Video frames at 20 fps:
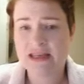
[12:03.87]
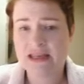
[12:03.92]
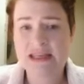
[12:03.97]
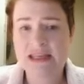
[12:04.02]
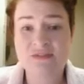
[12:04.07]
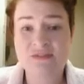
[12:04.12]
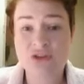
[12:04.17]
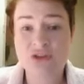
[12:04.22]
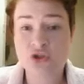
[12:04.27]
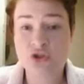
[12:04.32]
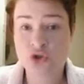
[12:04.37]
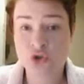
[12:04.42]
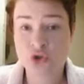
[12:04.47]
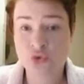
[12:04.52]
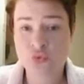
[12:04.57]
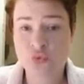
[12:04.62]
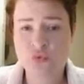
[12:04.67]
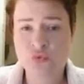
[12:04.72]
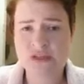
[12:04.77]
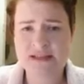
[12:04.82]
Give
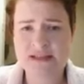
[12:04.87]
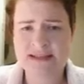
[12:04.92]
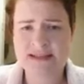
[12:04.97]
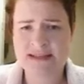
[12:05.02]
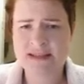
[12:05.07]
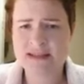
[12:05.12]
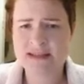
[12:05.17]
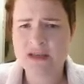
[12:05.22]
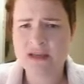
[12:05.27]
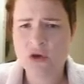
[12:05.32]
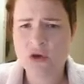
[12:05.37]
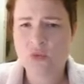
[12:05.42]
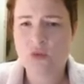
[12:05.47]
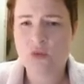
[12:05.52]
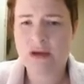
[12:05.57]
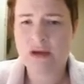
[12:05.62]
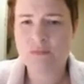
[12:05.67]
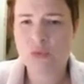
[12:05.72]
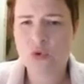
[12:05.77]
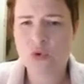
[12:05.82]
two reasons
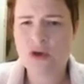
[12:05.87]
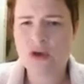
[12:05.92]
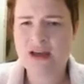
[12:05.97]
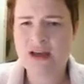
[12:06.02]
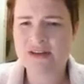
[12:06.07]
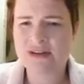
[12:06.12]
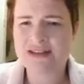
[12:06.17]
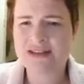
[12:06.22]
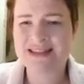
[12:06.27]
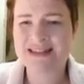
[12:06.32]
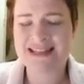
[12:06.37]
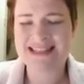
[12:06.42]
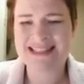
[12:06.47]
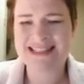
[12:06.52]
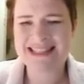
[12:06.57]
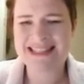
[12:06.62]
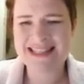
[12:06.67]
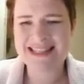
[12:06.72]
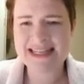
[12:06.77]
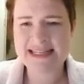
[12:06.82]
why more evidence is
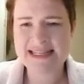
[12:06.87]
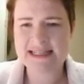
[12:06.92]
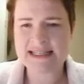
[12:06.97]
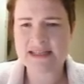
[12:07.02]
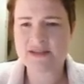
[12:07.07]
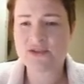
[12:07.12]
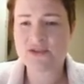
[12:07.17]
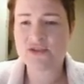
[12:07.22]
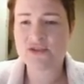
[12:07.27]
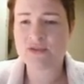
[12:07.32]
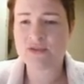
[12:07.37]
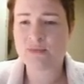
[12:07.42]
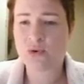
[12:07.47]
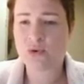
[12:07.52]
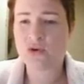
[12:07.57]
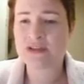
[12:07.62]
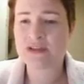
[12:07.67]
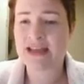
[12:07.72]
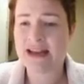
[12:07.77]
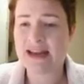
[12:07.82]
needed to
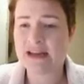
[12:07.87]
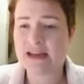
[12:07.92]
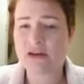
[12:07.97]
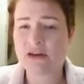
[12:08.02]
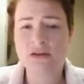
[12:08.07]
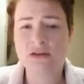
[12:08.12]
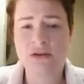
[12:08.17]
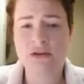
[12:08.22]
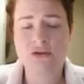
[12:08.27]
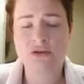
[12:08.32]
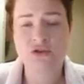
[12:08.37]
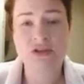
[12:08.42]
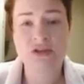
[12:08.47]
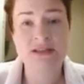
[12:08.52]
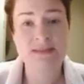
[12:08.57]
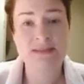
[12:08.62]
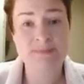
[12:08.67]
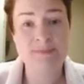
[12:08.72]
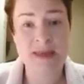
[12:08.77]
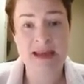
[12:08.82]
support any
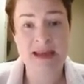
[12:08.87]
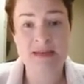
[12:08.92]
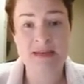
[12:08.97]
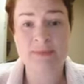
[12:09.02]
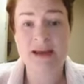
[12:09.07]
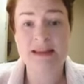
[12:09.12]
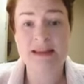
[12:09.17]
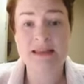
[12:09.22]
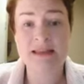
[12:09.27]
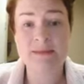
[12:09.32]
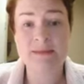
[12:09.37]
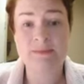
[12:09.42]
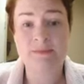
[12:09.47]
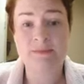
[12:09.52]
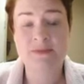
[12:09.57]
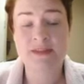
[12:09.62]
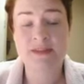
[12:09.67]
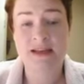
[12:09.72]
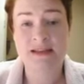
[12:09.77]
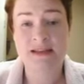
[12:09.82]
conclusions made by this
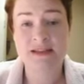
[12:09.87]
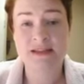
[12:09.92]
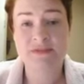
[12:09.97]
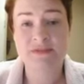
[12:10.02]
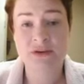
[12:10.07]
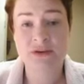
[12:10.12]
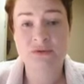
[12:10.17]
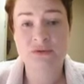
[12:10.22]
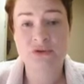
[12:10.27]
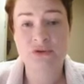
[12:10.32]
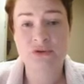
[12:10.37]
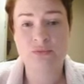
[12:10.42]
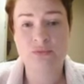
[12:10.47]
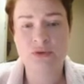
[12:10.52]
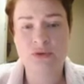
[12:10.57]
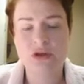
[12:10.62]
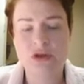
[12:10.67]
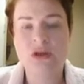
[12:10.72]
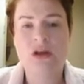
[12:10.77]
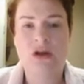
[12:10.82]
scientific group.
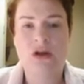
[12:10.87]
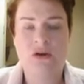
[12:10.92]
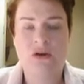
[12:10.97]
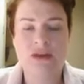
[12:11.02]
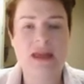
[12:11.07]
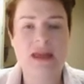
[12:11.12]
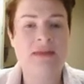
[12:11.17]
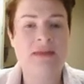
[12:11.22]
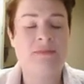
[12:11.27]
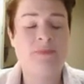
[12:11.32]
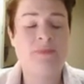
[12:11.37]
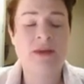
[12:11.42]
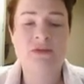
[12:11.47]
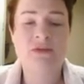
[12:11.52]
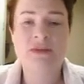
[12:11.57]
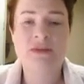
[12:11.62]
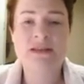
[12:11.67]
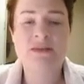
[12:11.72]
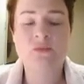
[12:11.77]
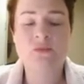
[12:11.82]
Okay, big
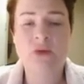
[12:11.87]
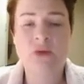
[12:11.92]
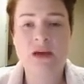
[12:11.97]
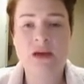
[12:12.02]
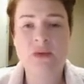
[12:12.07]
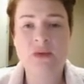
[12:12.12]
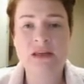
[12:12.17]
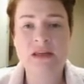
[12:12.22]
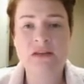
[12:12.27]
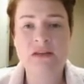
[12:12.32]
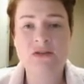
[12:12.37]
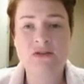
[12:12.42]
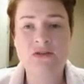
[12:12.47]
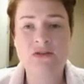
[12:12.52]
reason why we